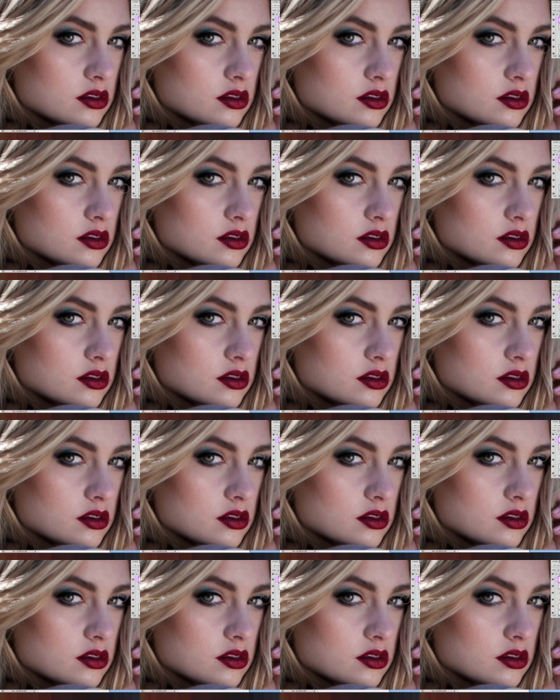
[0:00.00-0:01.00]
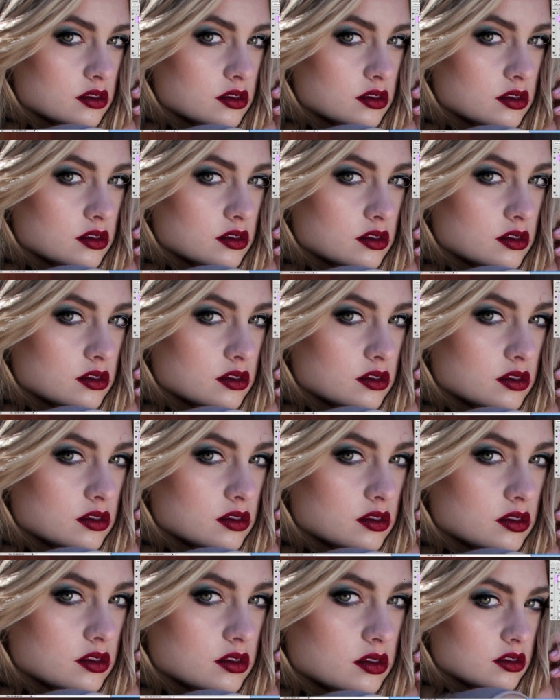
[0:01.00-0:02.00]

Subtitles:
[no speech]